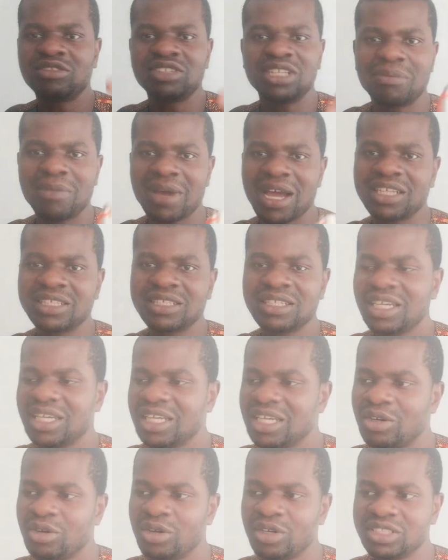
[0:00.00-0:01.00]
how the man
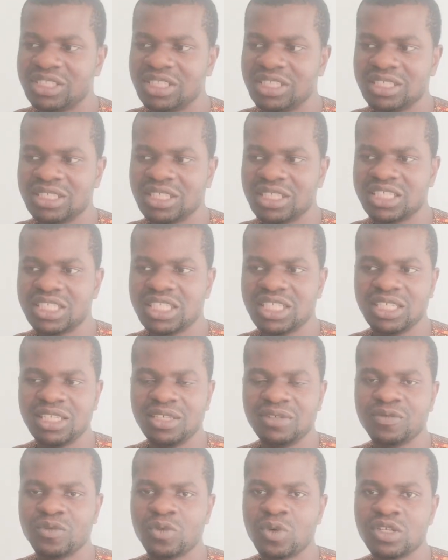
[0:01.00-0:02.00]
or the
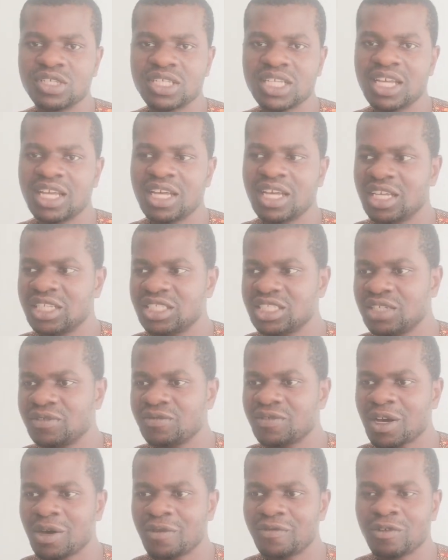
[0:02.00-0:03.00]
chief was
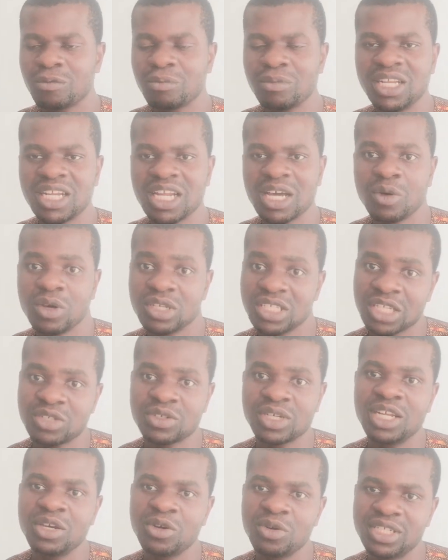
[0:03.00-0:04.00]
Chief Afubina was
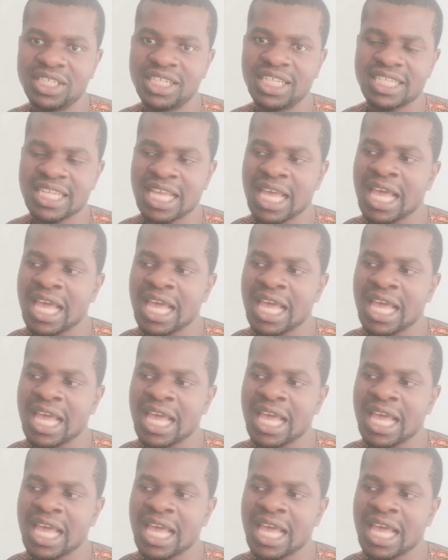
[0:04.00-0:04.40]
actually holding